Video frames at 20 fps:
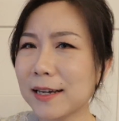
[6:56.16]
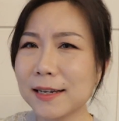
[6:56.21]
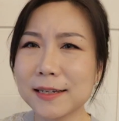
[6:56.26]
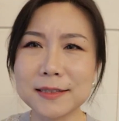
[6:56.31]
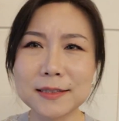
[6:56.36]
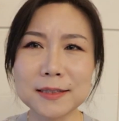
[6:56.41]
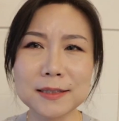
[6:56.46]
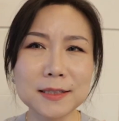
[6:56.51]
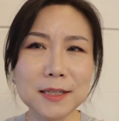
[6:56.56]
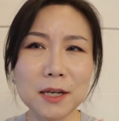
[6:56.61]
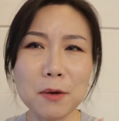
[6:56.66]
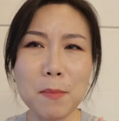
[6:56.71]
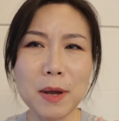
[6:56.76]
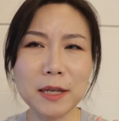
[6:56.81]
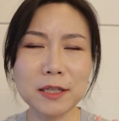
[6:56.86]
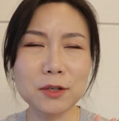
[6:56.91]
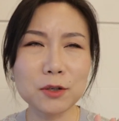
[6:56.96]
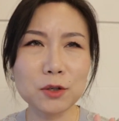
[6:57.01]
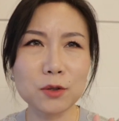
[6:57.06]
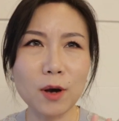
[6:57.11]
It doesn't
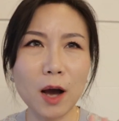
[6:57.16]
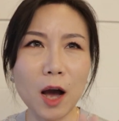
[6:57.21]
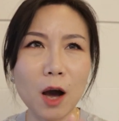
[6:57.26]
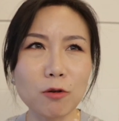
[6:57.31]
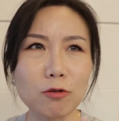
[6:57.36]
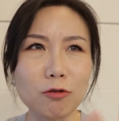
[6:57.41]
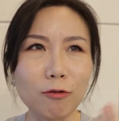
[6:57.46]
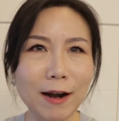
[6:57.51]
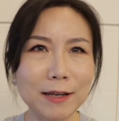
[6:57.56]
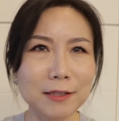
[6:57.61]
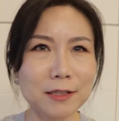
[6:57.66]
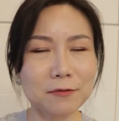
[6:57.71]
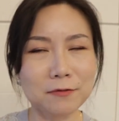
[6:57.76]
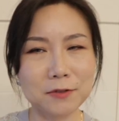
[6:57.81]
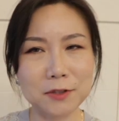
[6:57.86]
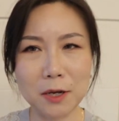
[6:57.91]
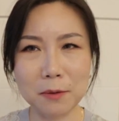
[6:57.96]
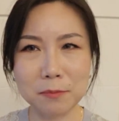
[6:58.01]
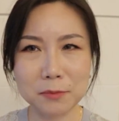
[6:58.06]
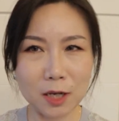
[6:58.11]
matter, you know, how aggressive
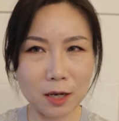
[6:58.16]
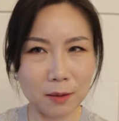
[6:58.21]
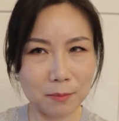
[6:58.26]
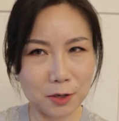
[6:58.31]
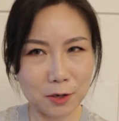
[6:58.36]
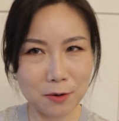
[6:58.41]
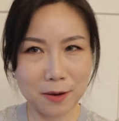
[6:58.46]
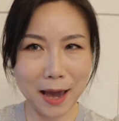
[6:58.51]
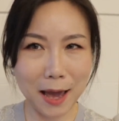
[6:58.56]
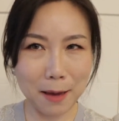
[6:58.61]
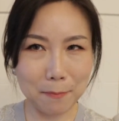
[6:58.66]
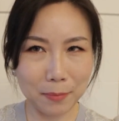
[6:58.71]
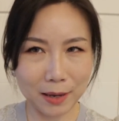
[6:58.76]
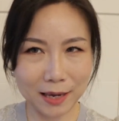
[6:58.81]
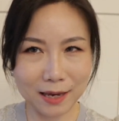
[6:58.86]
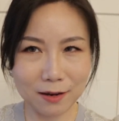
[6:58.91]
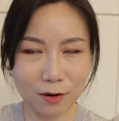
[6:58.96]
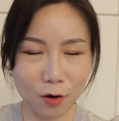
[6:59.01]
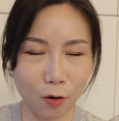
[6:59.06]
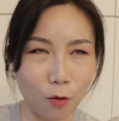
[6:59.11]
sometimes you can
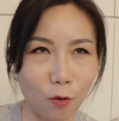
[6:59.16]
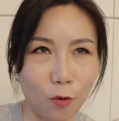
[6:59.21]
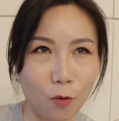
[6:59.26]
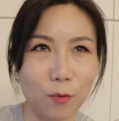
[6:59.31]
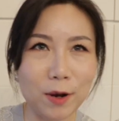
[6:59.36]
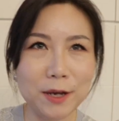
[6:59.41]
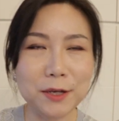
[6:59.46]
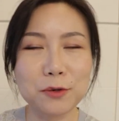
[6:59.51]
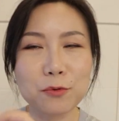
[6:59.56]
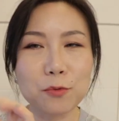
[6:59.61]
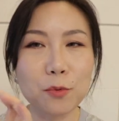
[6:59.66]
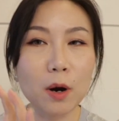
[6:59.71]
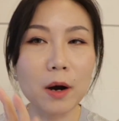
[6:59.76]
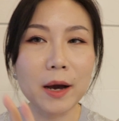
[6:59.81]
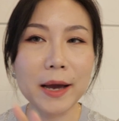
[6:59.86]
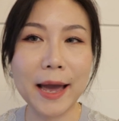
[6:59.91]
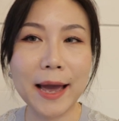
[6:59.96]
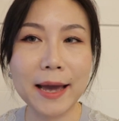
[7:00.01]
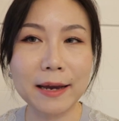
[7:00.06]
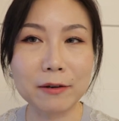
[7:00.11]
be or when you are
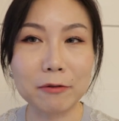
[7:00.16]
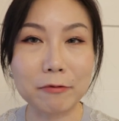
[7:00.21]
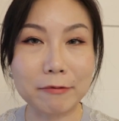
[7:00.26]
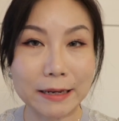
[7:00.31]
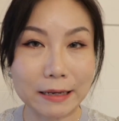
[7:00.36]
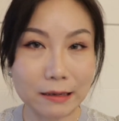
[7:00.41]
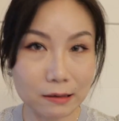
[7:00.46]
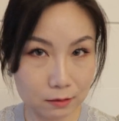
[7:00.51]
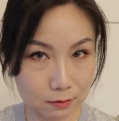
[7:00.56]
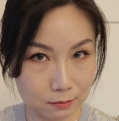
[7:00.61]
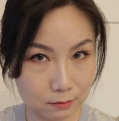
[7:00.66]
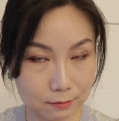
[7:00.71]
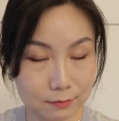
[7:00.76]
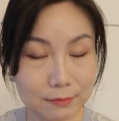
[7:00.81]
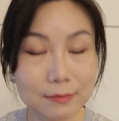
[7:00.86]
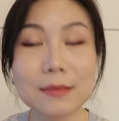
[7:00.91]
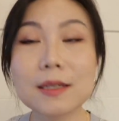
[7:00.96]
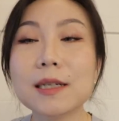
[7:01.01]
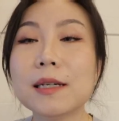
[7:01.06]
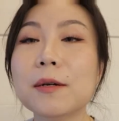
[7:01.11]
angry,
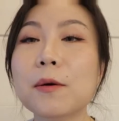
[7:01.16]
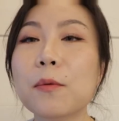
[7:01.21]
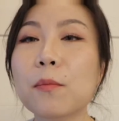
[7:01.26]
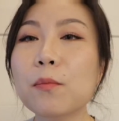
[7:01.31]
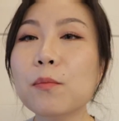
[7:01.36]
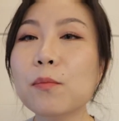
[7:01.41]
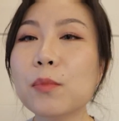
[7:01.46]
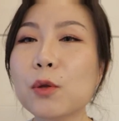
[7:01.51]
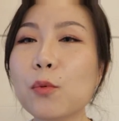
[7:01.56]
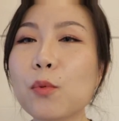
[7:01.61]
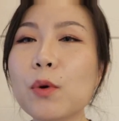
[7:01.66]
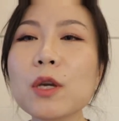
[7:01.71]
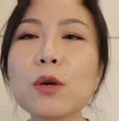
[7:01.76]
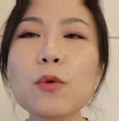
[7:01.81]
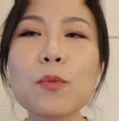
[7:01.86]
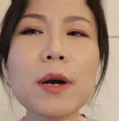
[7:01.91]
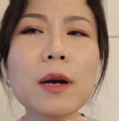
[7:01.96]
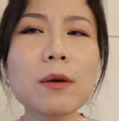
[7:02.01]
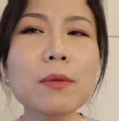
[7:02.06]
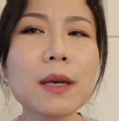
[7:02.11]
but when
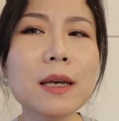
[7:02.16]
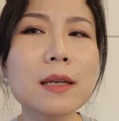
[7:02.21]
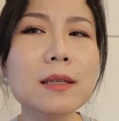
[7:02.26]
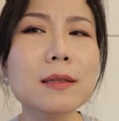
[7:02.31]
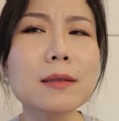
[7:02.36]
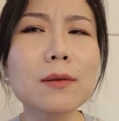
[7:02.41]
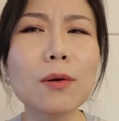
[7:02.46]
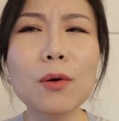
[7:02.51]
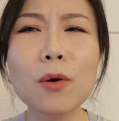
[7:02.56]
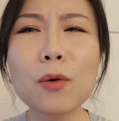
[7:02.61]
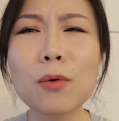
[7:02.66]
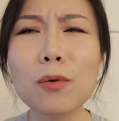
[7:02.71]
you wear this,